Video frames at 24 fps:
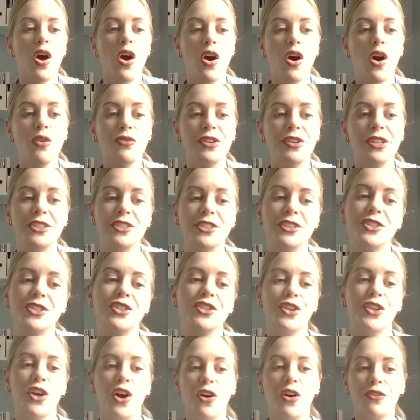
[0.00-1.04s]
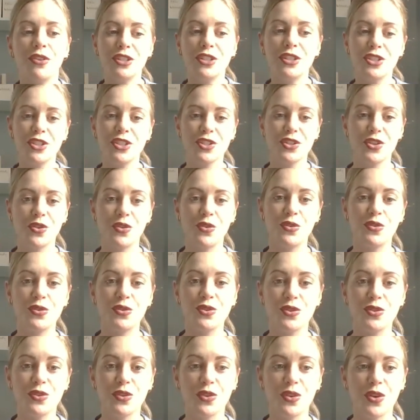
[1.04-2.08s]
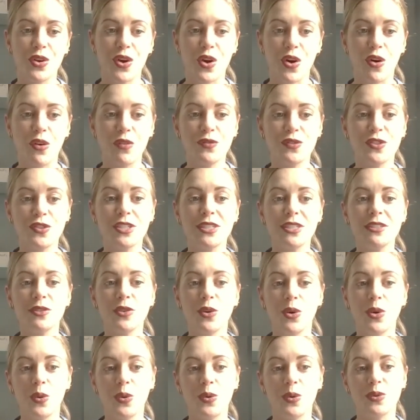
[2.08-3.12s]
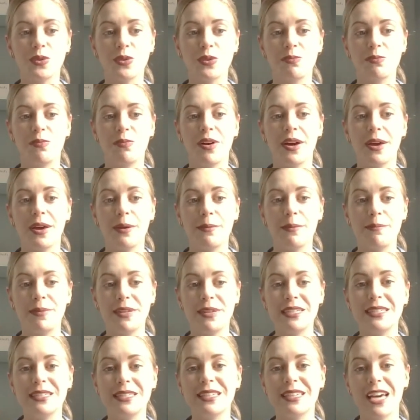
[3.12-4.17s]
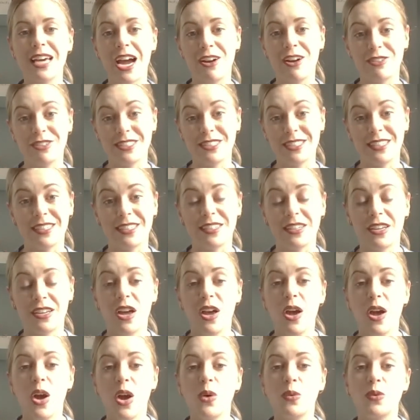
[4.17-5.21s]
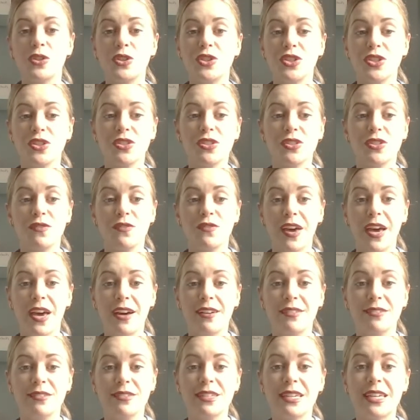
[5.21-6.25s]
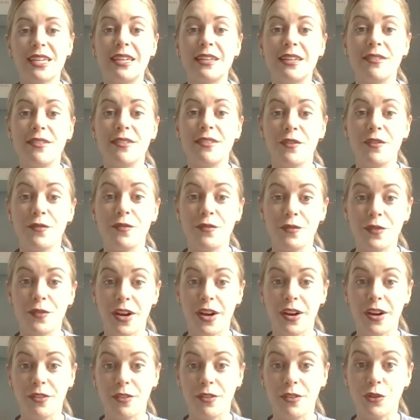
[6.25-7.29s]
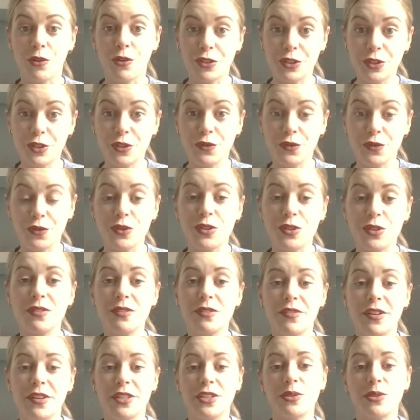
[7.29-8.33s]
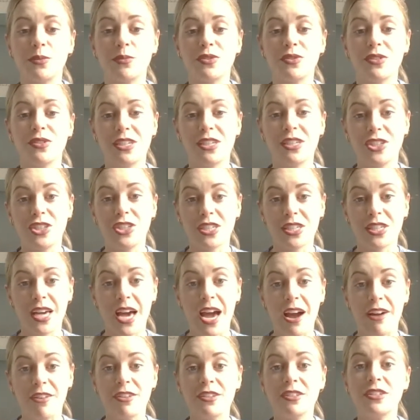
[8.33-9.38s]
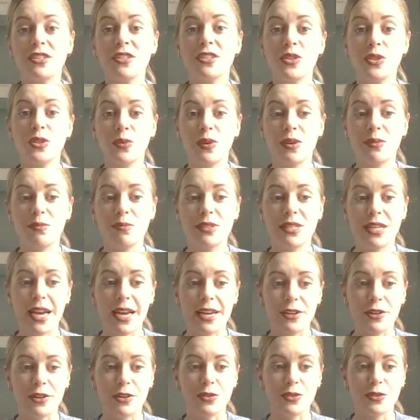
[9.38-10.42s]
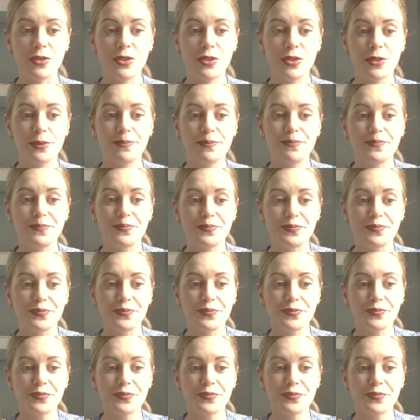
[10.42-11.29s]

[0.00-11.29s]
Orange. Orange is often caused by beta carotene, which is found in orange fruits and vegetables such as carrots and sweet potatoes.